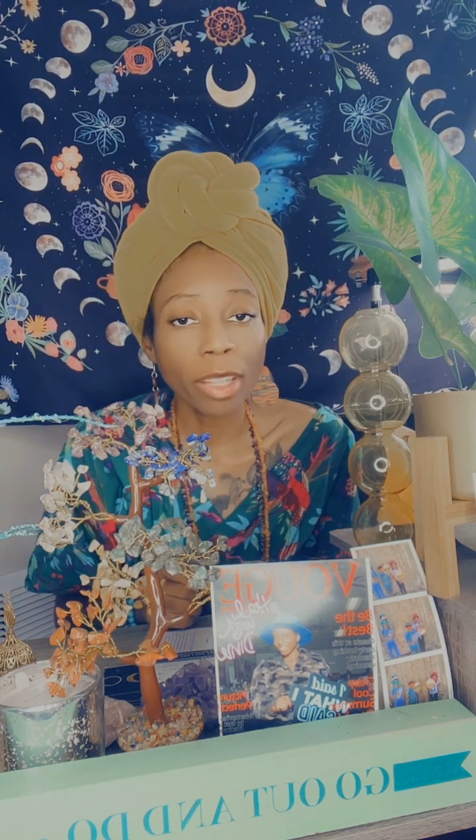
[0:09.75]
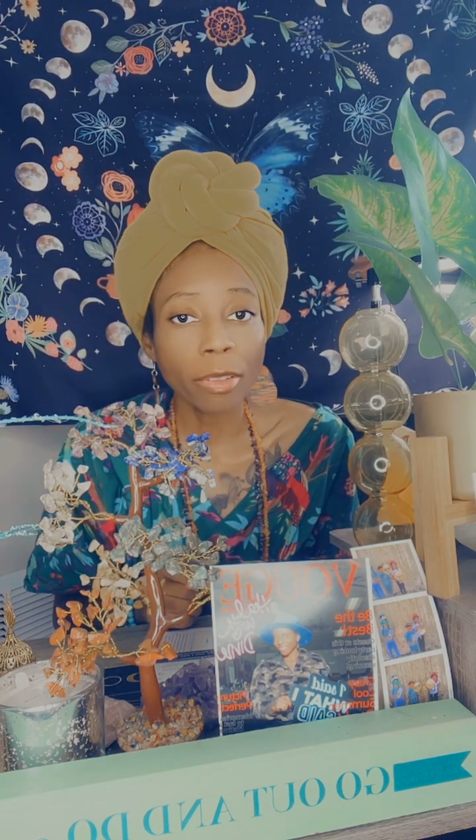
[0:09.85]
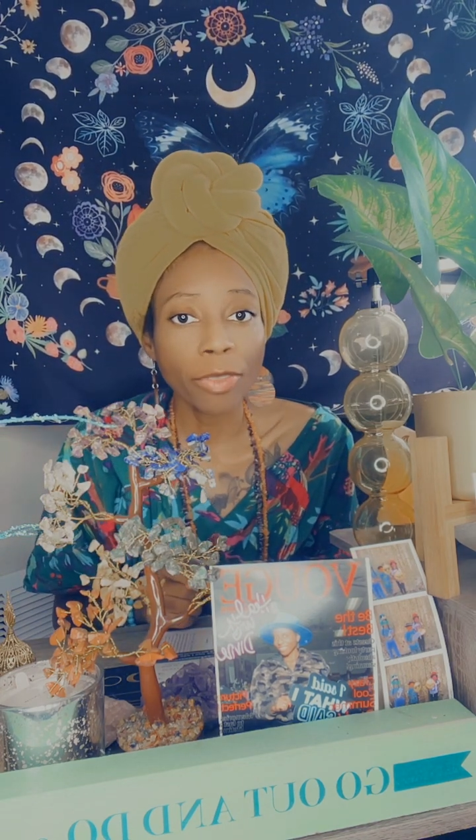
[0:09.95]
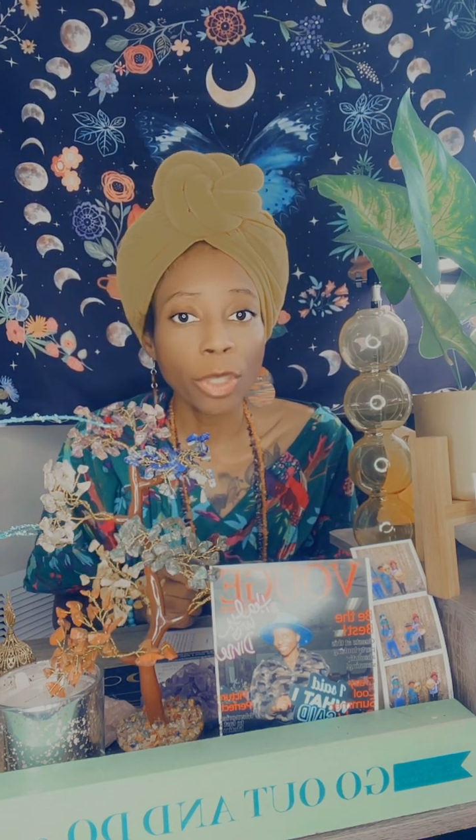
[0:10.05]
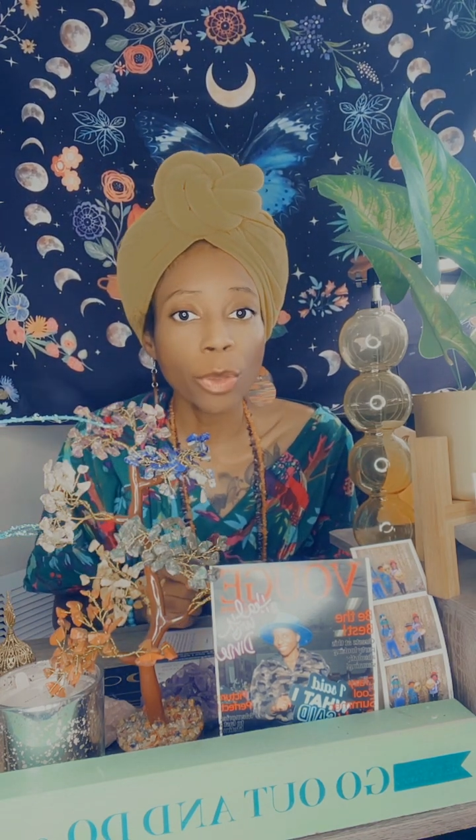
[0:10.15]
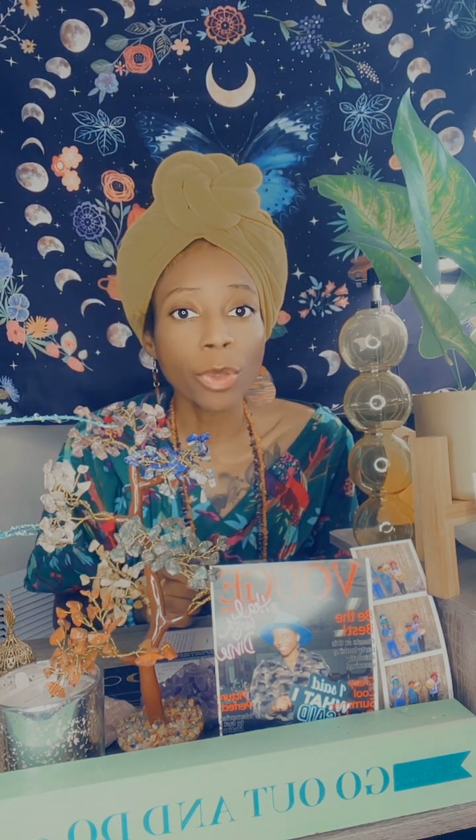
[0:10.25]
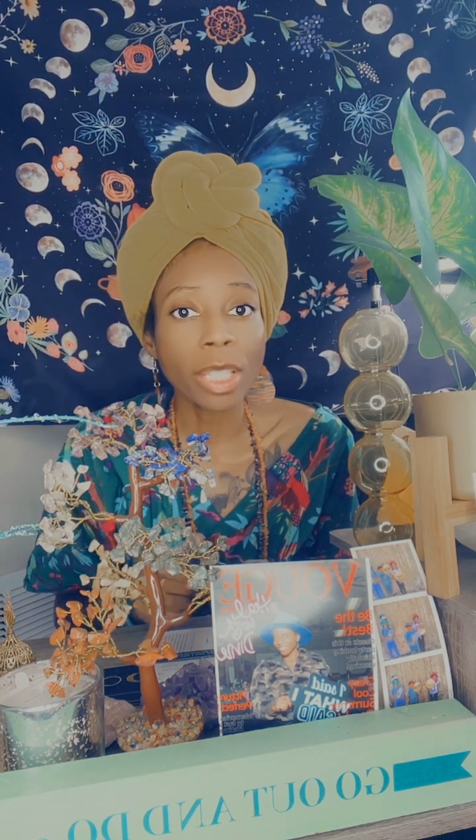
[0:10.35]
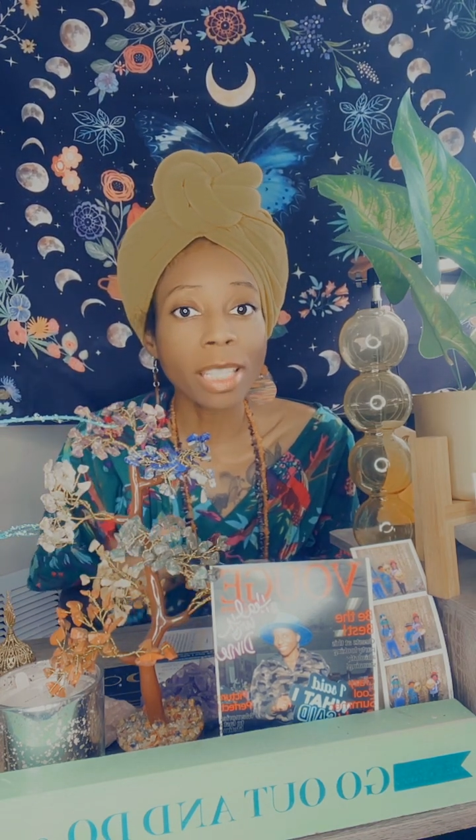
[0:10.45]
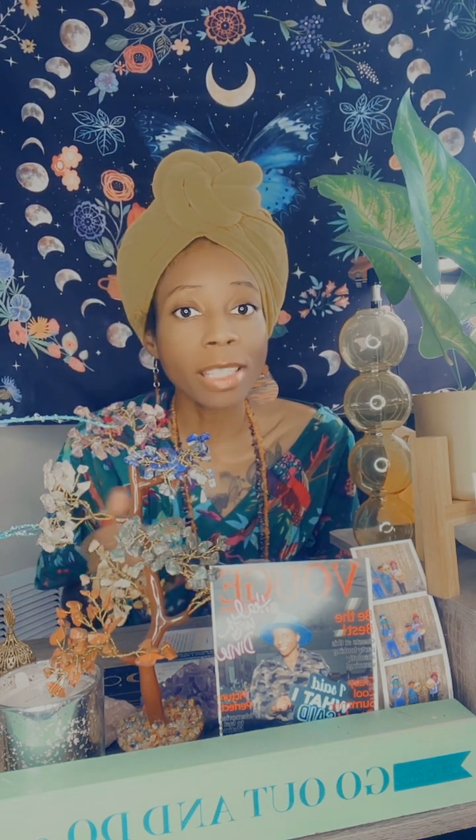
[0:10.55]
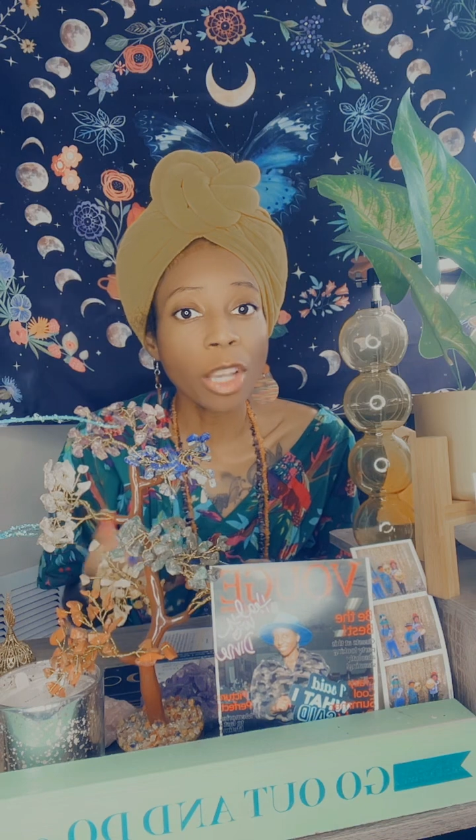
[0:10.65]
can
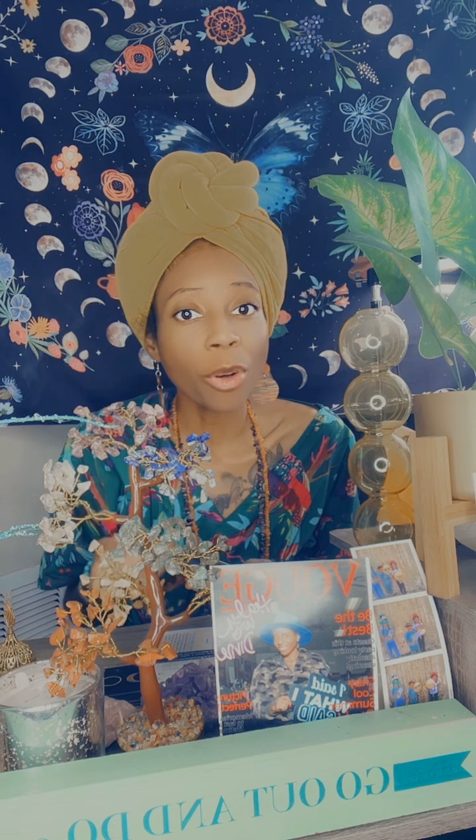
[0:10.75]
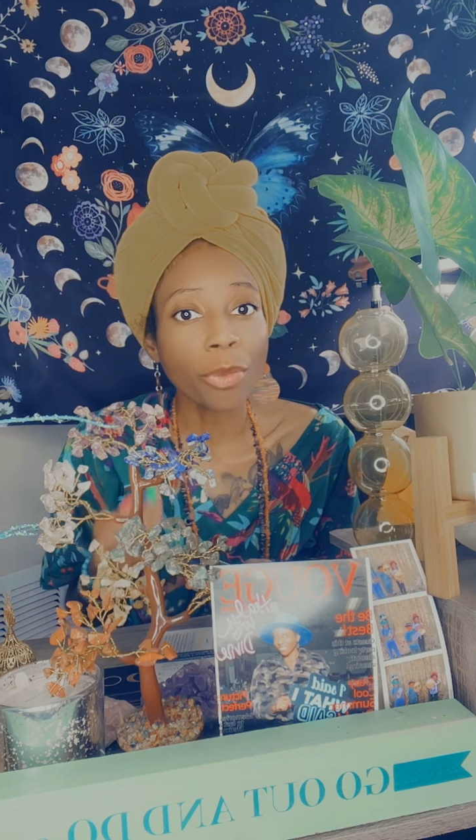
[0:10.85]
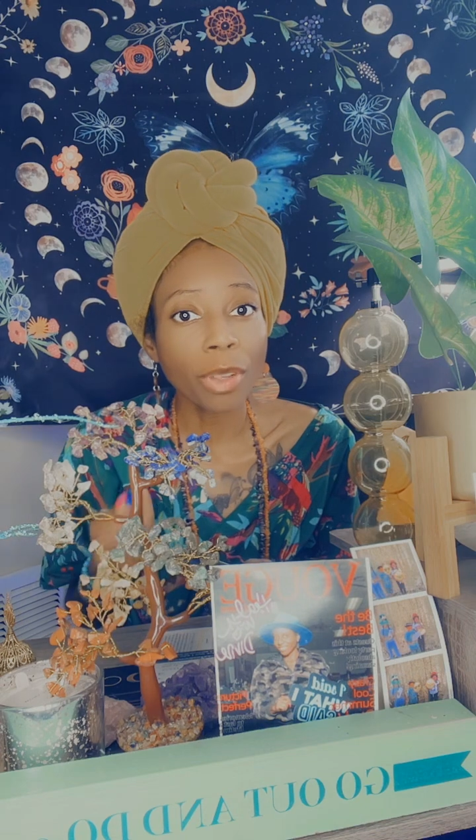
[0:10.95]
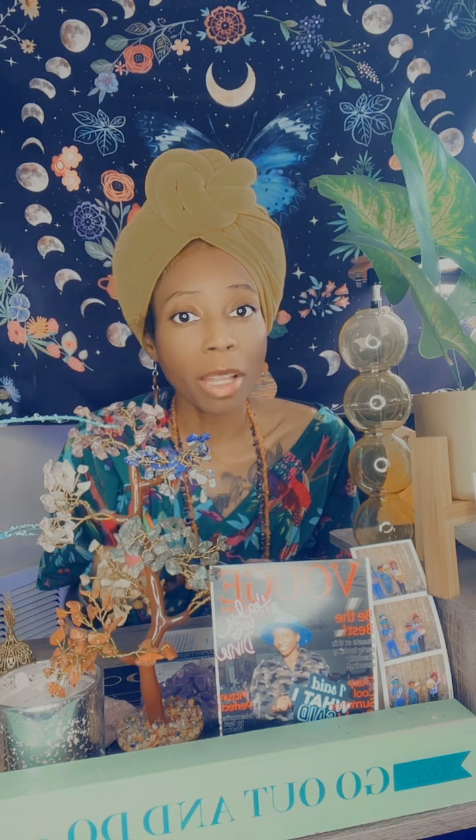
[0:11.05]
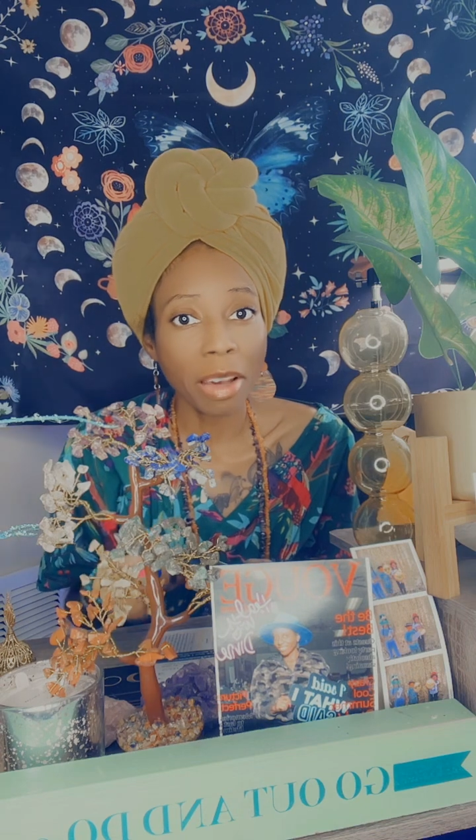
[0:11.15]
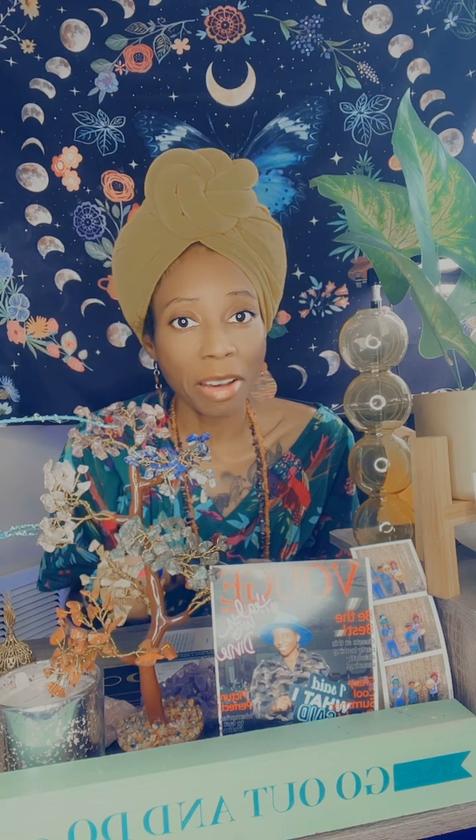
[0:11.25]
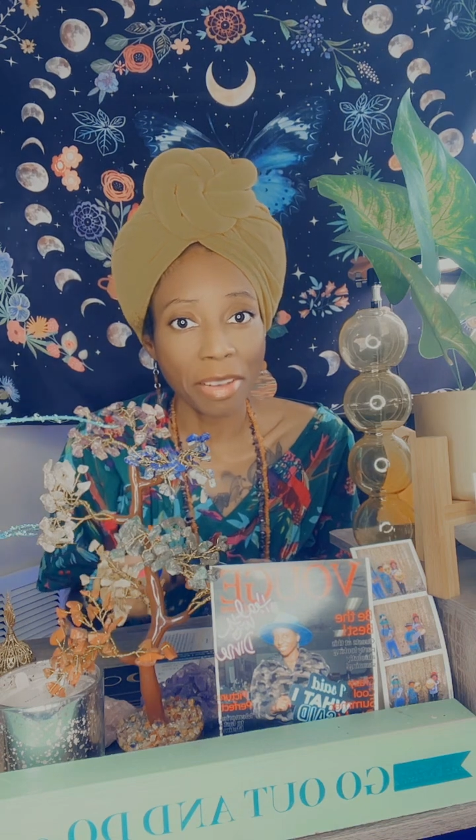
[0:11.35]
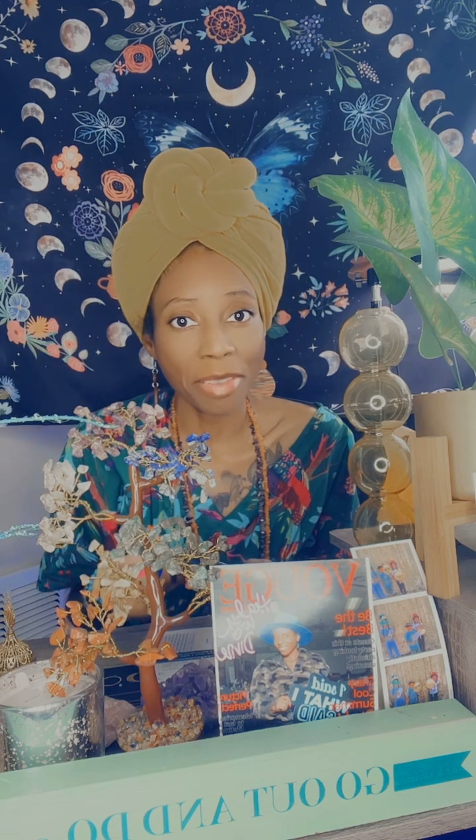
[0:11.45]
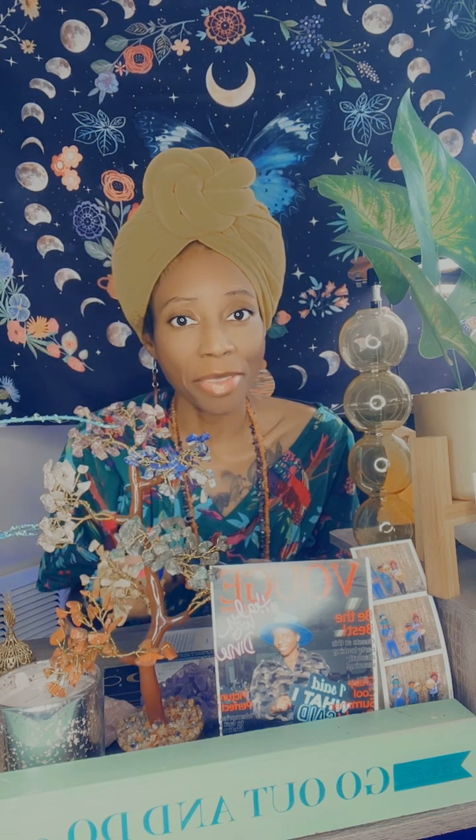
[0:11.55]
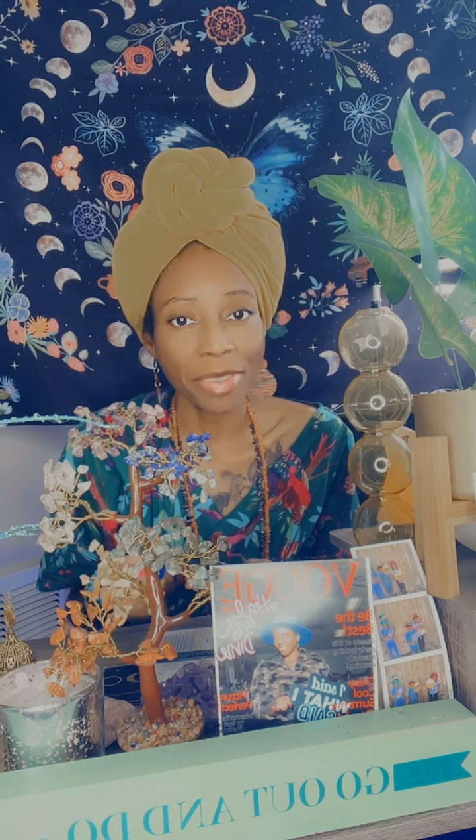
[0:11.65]
infuse
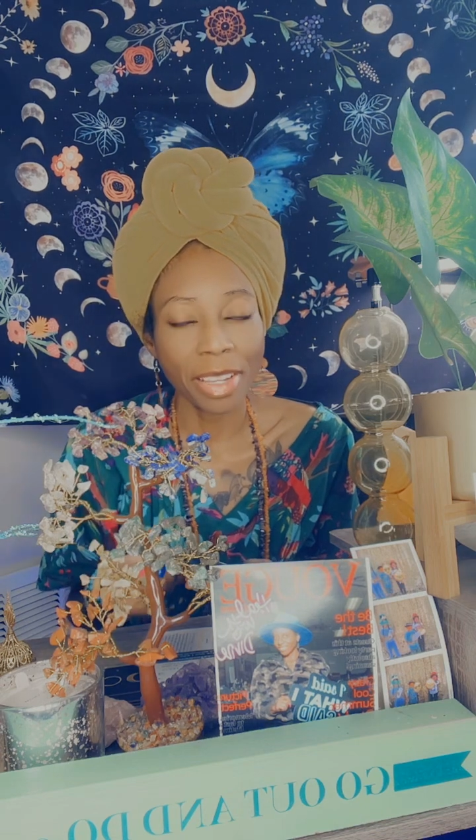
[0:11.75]
self-love